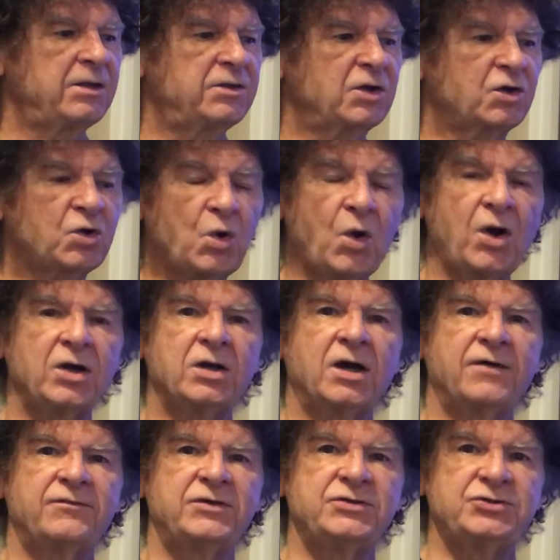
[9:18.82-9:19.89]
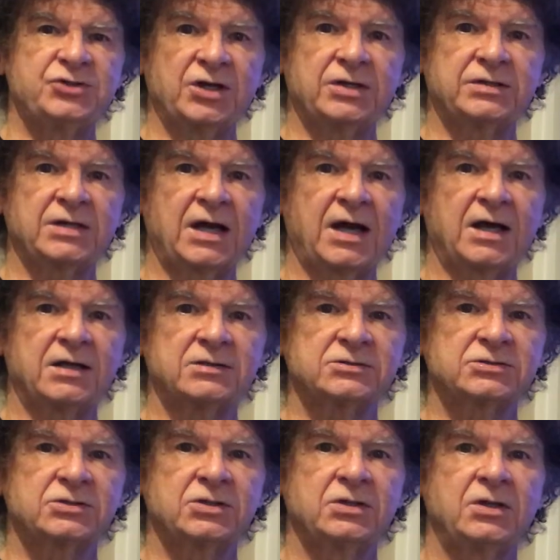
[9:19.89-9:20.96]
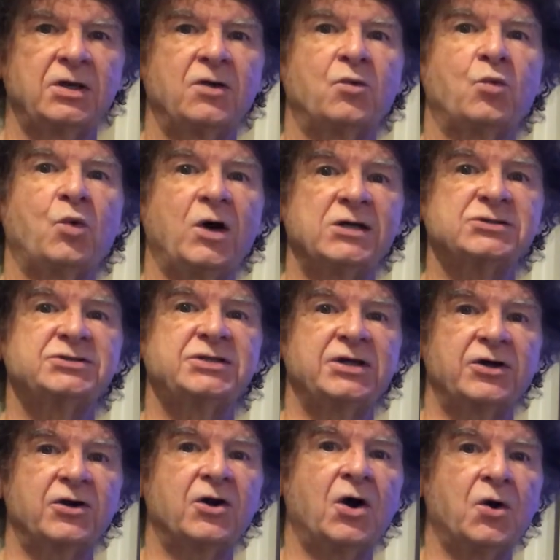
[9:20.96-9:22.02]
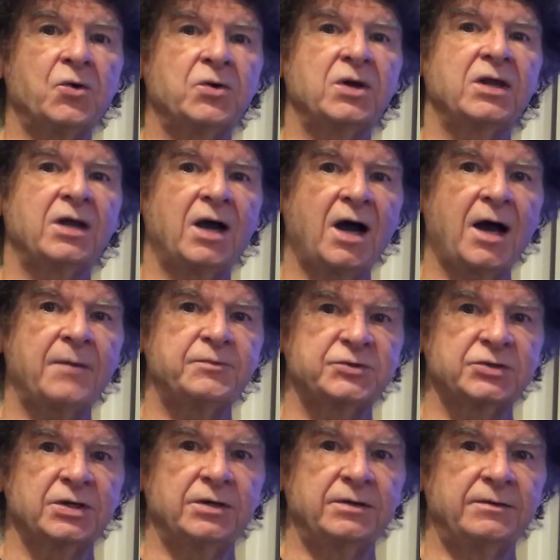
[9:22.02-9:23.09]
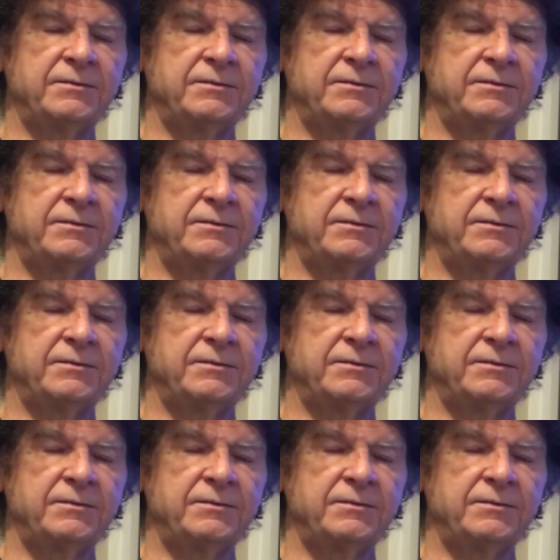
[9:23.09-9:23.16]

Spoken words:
The court of the Gentiles was their only option.